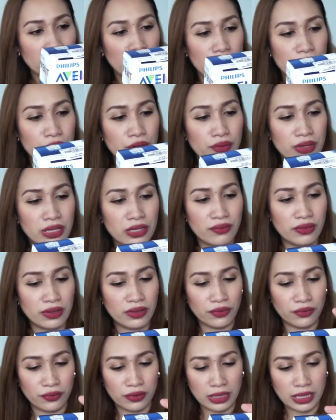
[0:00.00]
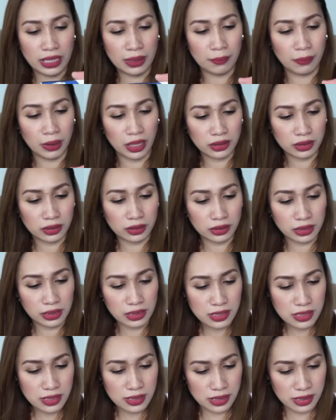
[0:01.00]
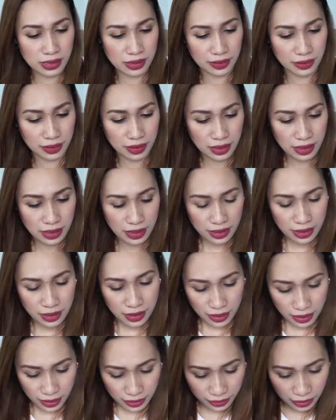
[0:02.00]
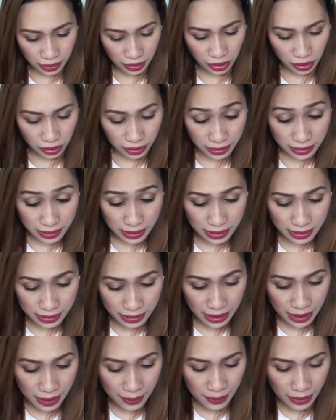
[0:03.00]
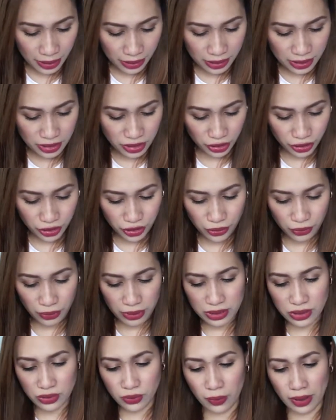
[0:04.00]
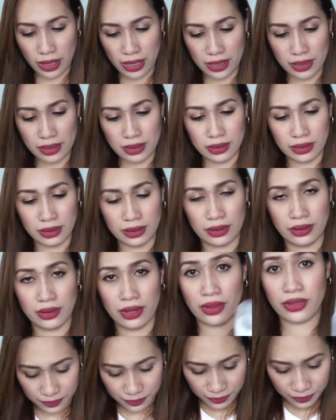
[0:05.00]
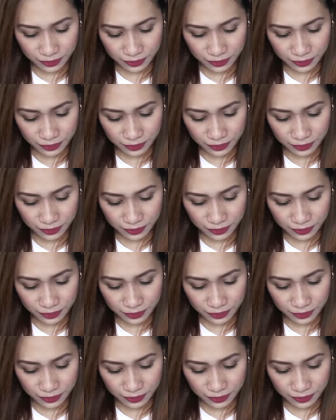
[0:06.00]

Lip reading: 3 refeeding bottles. Anti-colic system. And these are new as well. Then,